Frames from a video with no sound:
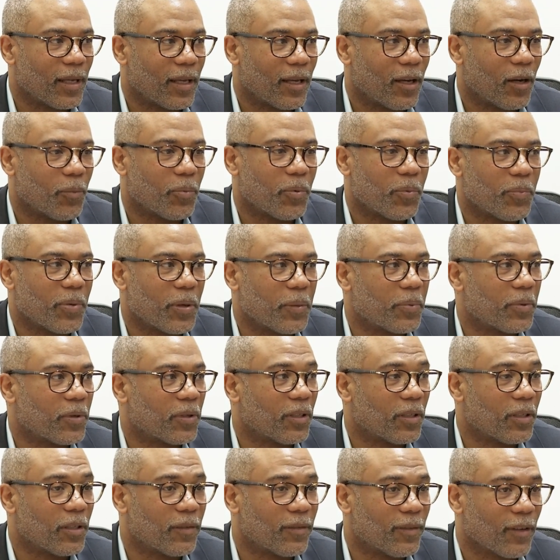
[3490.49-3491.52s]
Helping people to
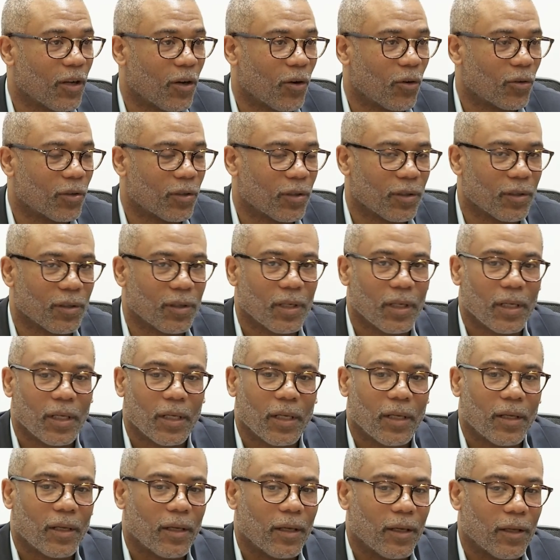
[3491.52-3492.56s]
live longer.
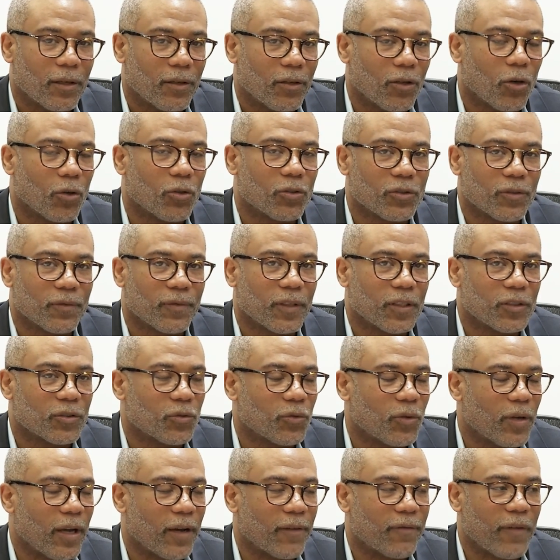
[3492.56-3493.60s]
And those of us
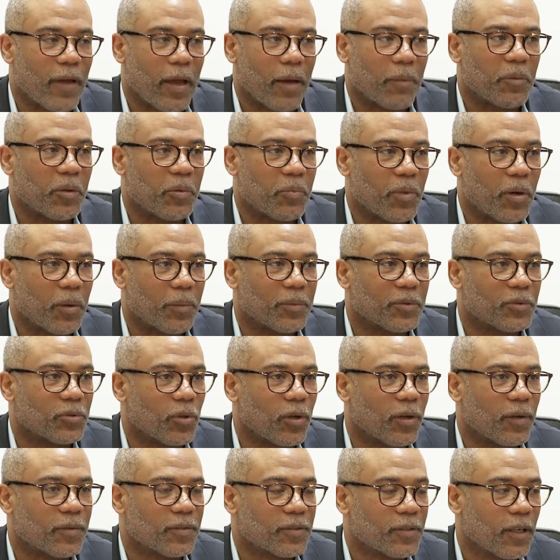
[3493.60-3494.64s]
who have family members who
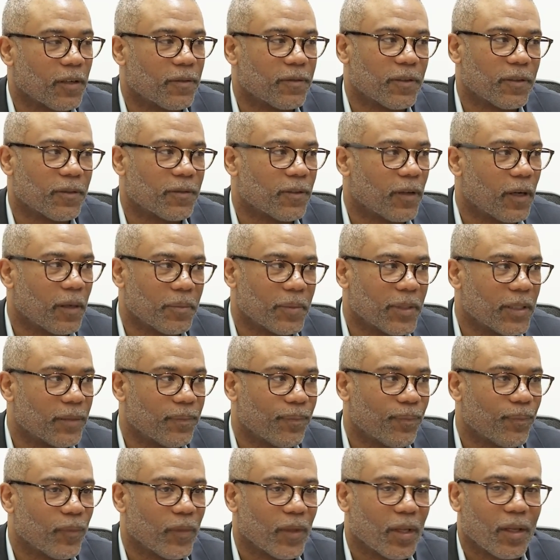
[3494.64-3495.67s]
have suffered from it,
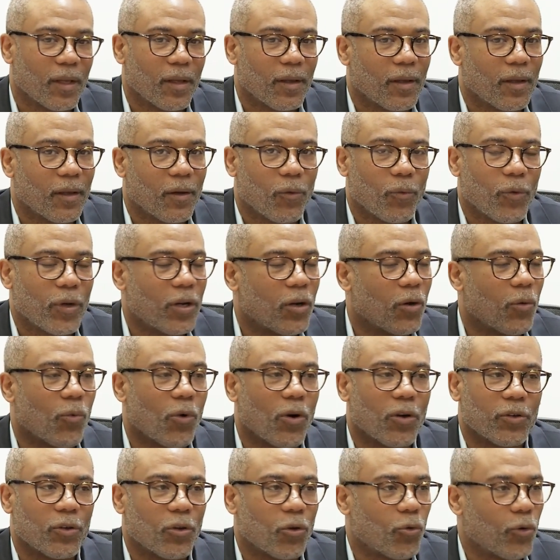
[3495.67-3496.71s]
we don't
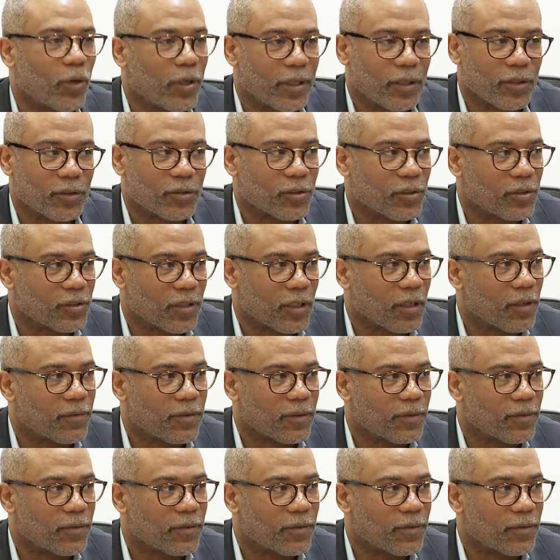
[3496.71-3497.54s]
want no one else to suffer